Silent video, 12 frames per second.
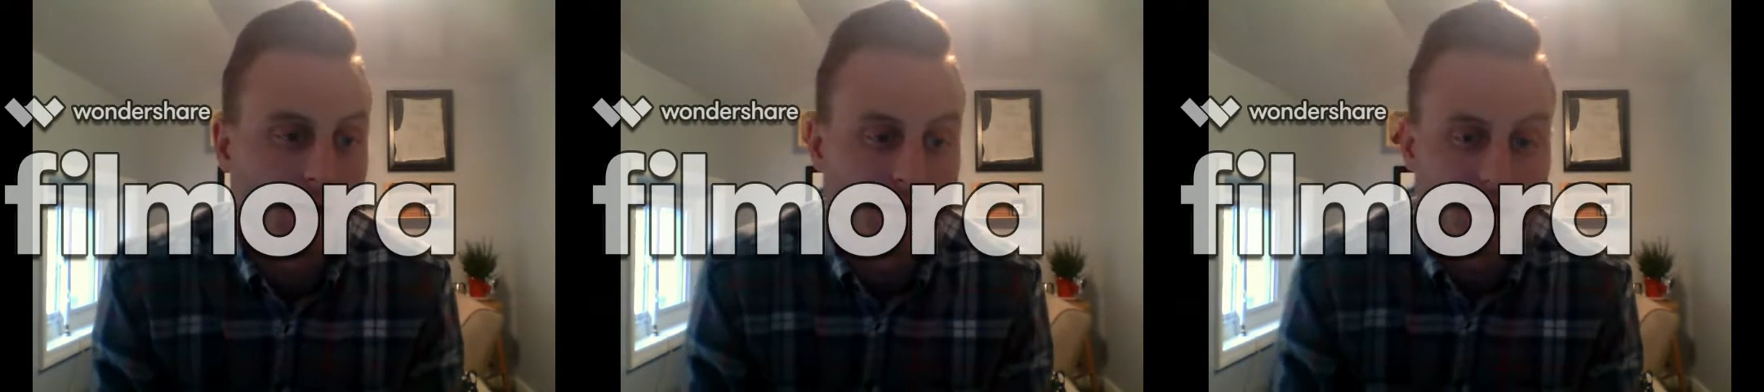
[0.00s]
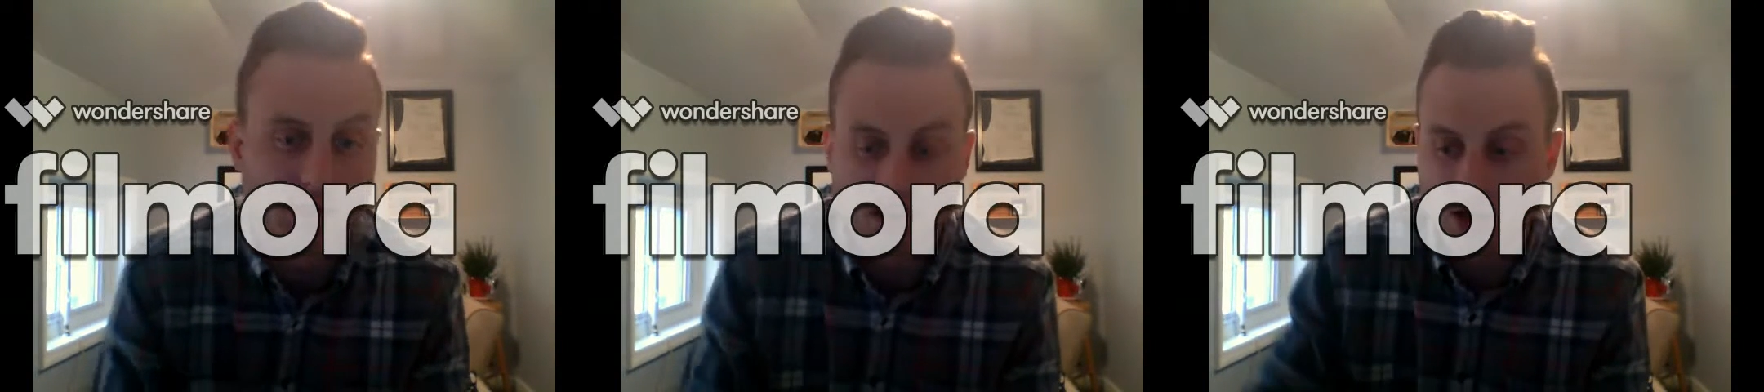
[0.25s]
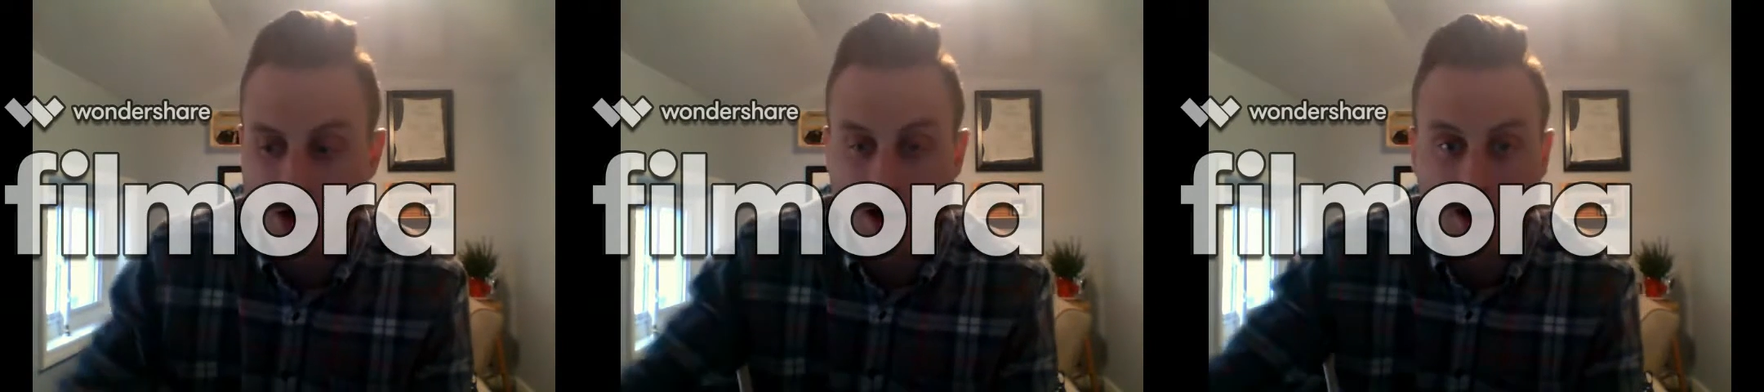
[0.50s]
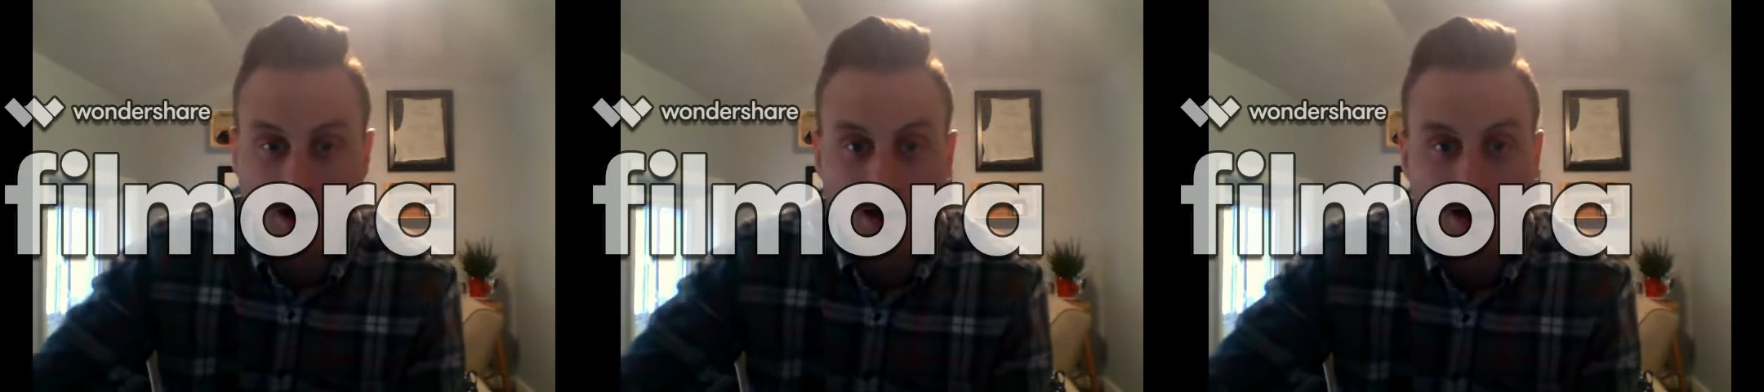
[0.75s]
So let's go
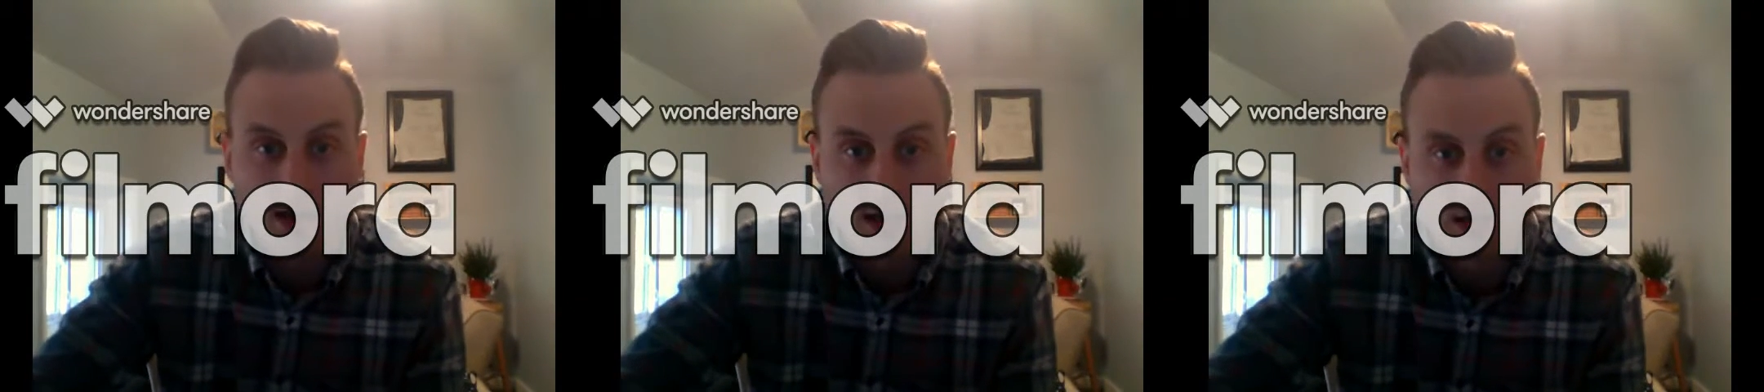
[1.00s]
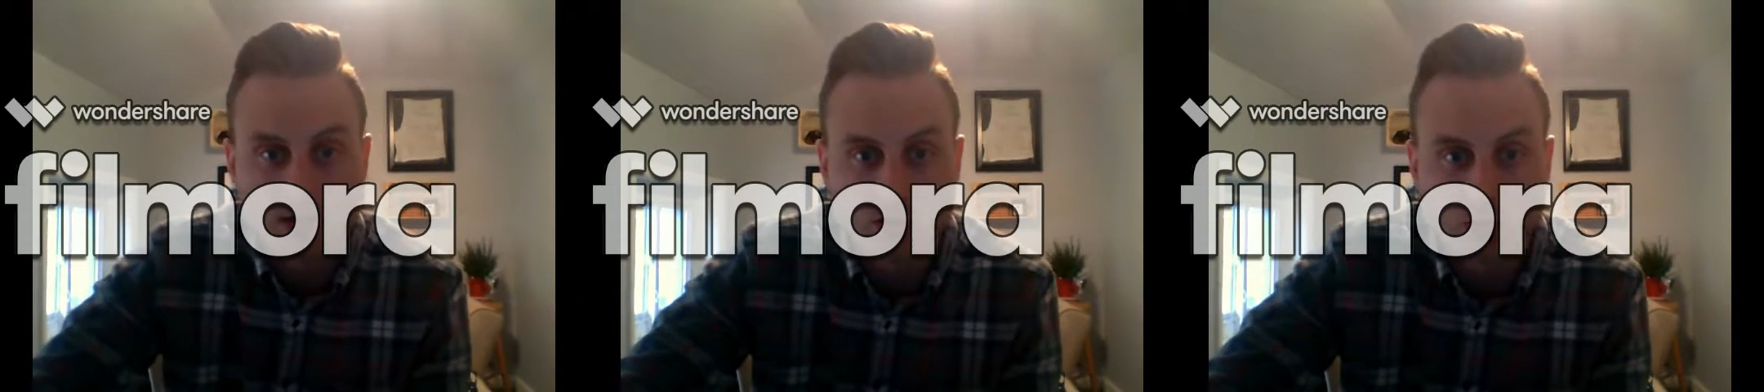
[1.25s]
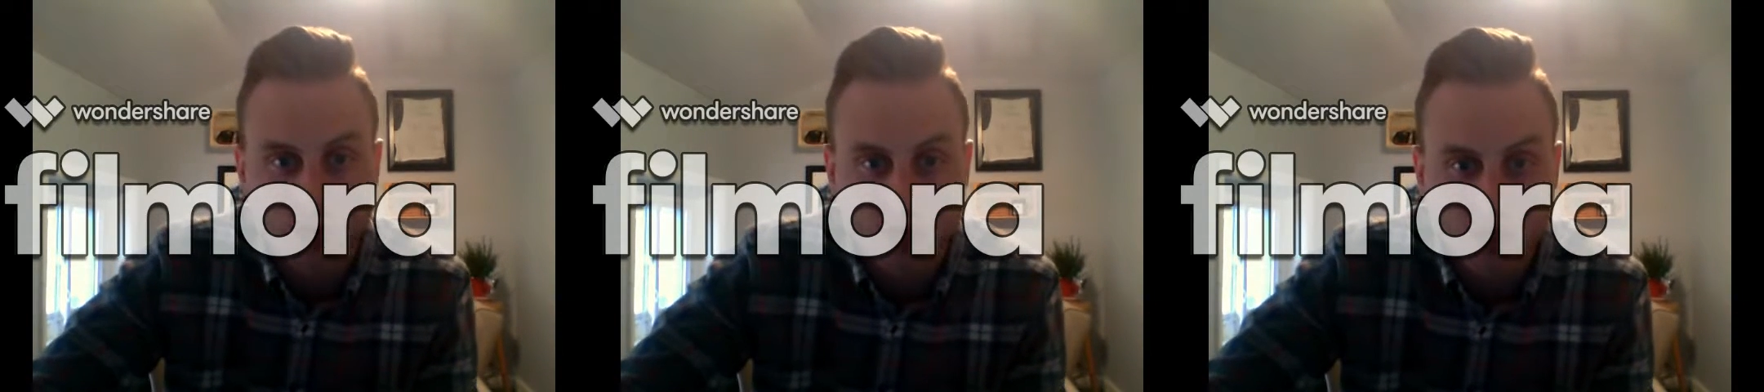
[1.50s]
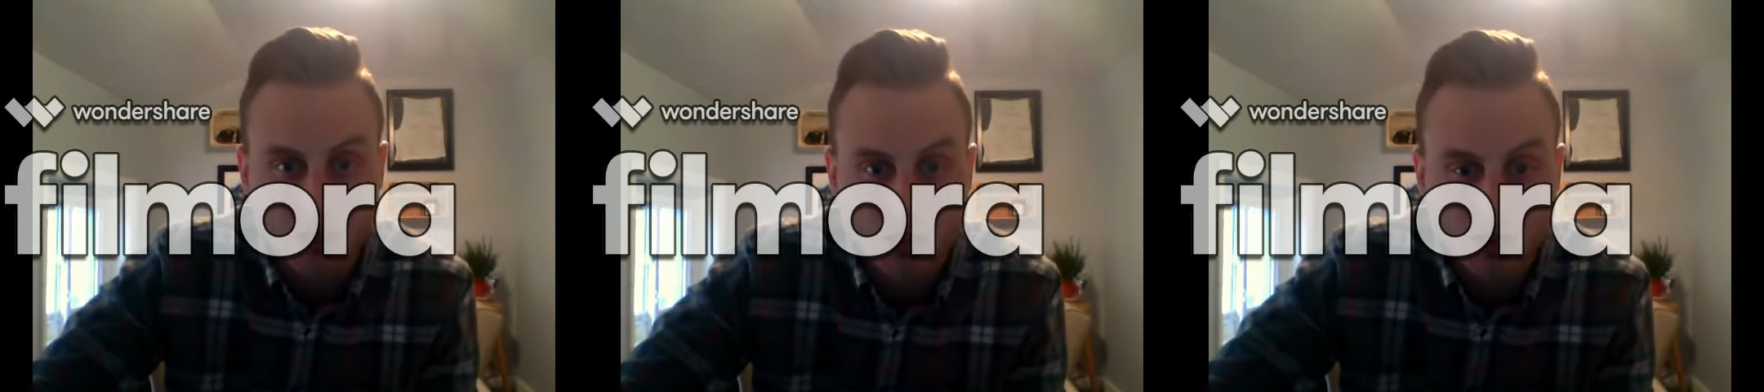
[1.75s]
ahead and get into
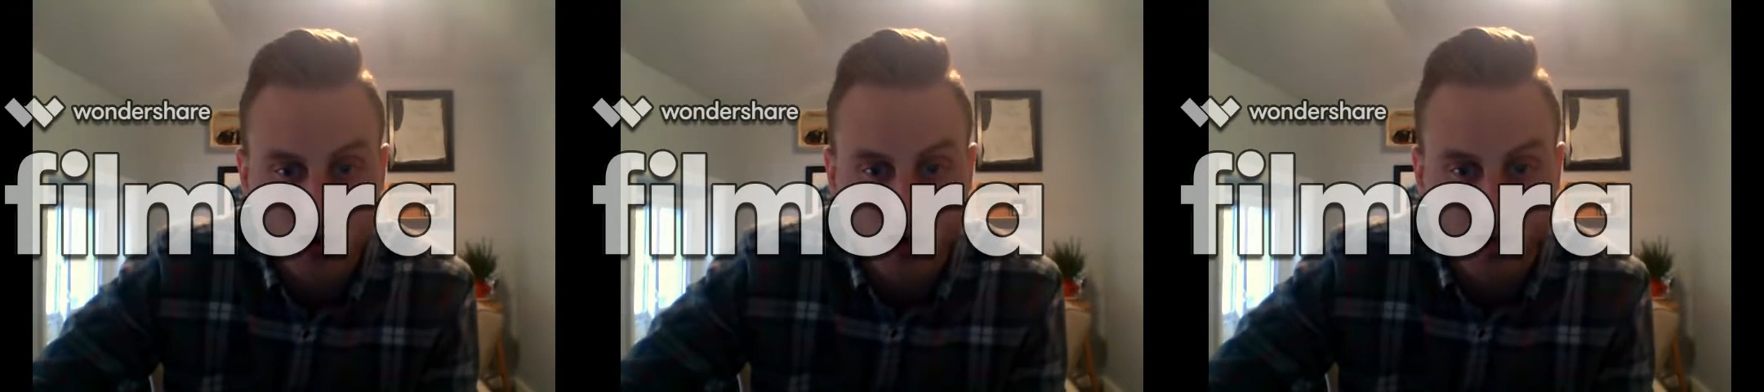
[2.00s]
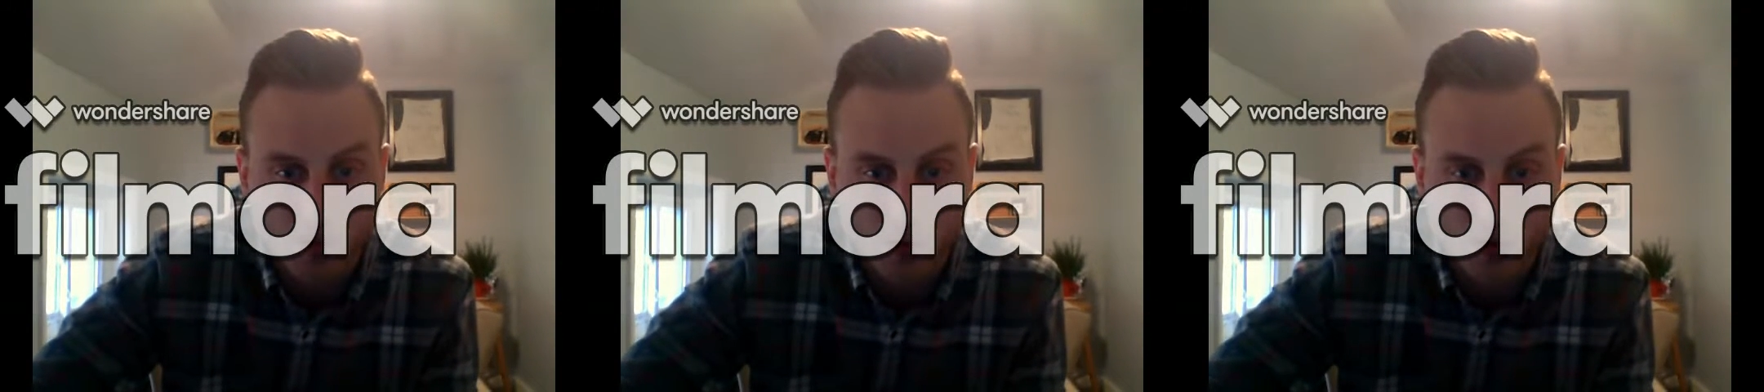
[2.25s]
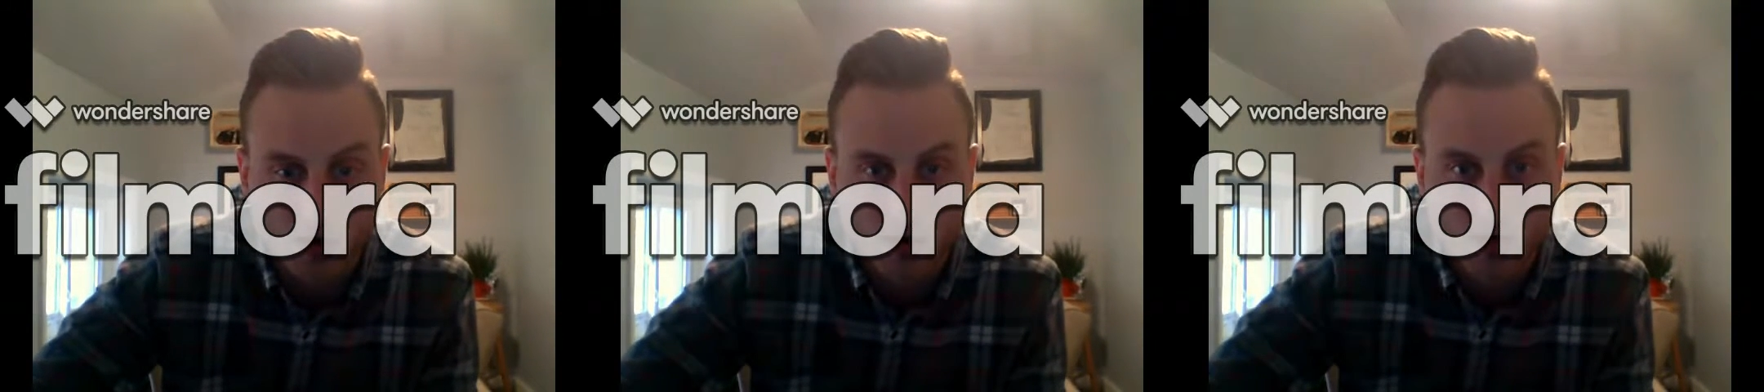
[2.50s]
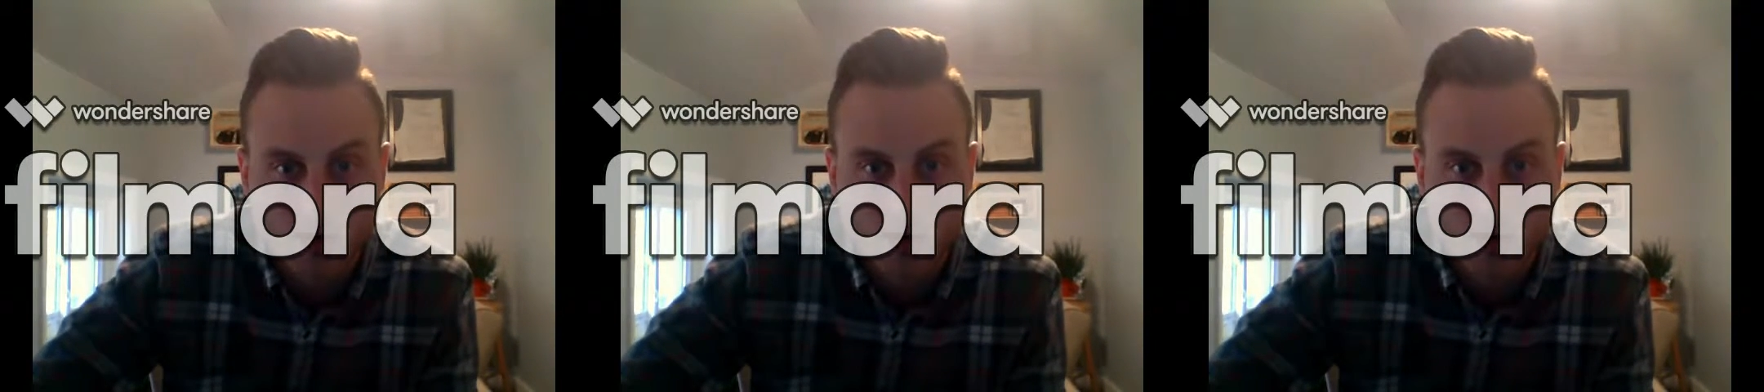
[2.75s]
the software.